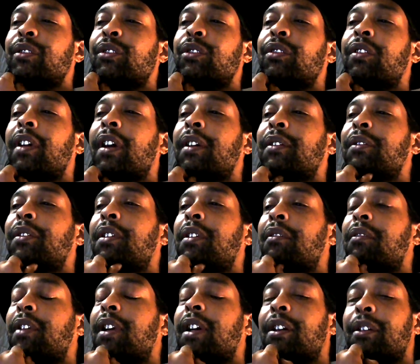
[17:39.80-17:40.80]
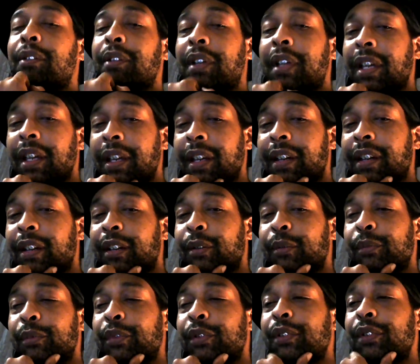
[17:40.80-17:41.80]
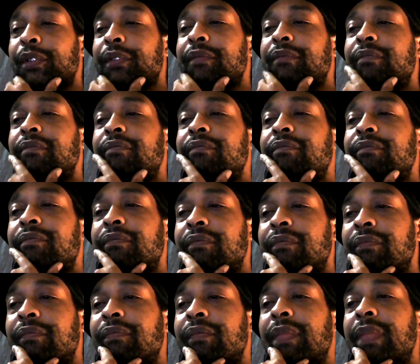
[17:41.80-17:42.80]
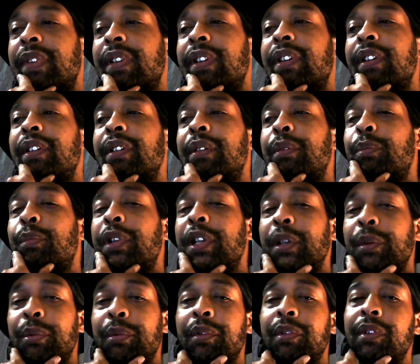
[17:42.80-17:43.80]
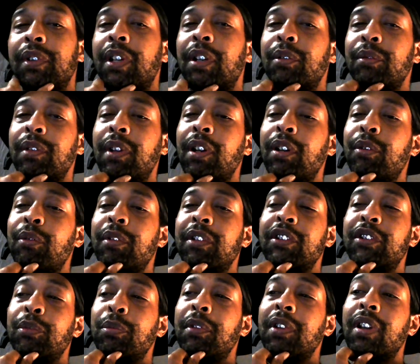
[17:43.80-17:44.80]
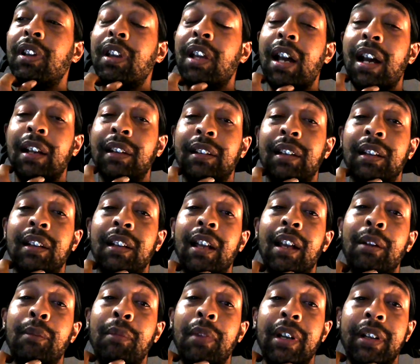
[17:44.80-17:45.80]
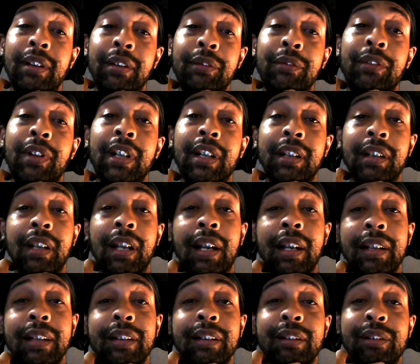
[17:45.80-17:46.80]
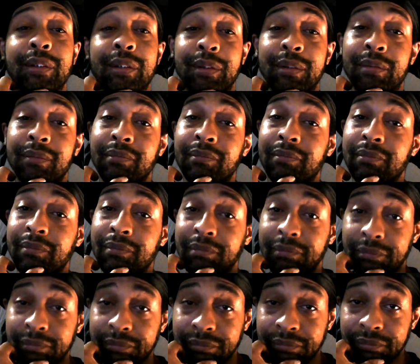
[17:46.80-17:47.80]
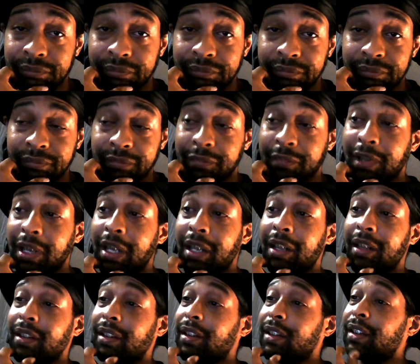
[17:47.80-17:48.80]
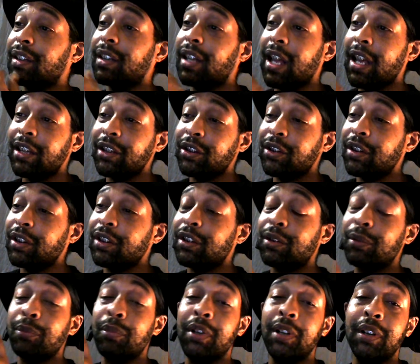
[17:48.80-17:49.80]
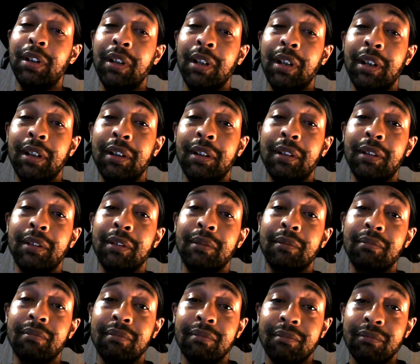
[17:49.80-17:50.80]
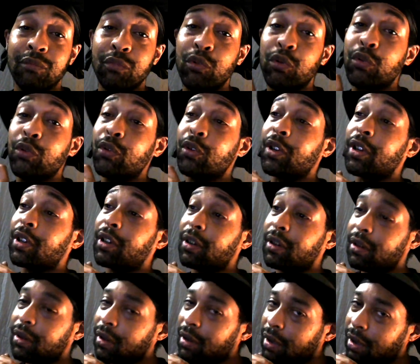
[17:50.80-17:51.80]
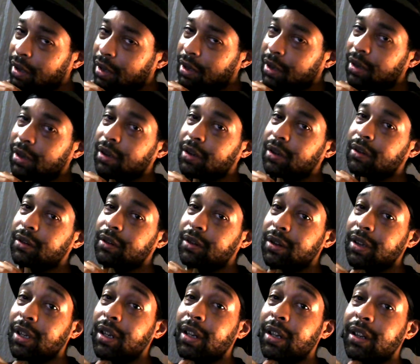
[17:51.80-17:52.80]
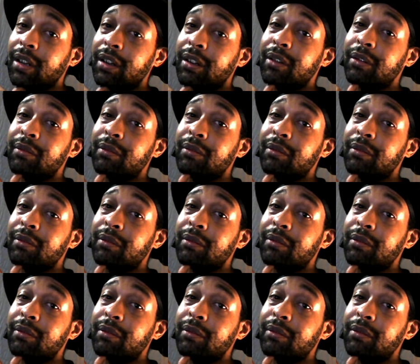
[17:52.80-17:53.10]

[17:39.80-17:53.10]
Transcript: traveling around camps people don't know what's been locked in that motherfucking ice. That that shit's been there for a long time.